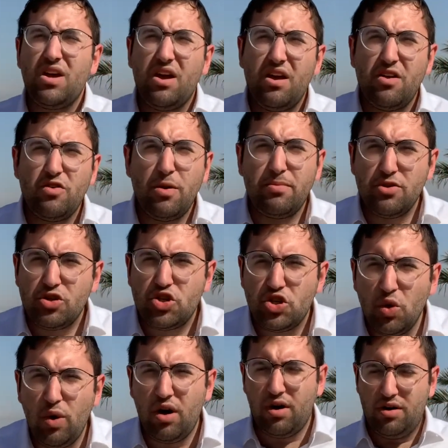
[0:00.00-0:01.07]
Rabbi
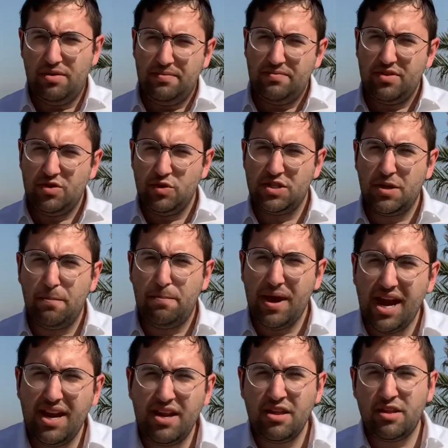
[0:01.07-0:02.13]
Yeshua, who was
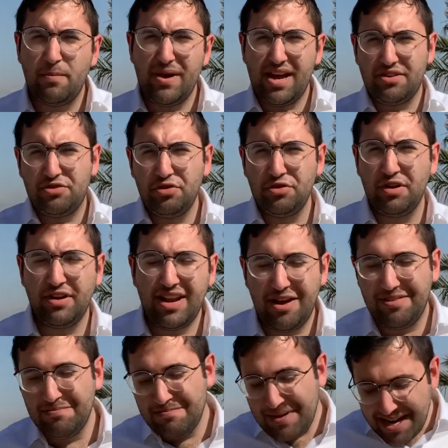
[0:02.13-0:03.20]
debating the Be'atuna. Now,
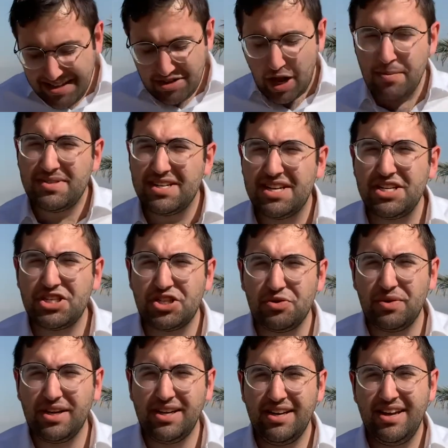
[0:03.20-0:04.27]
many times in
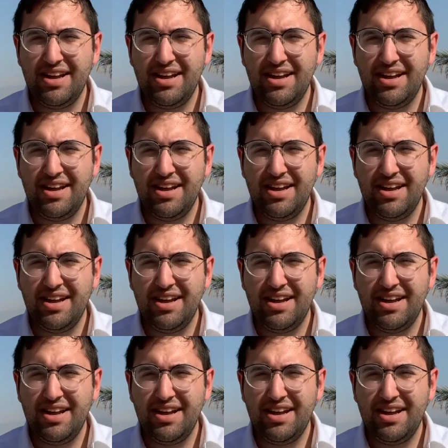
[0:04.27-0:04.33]
history,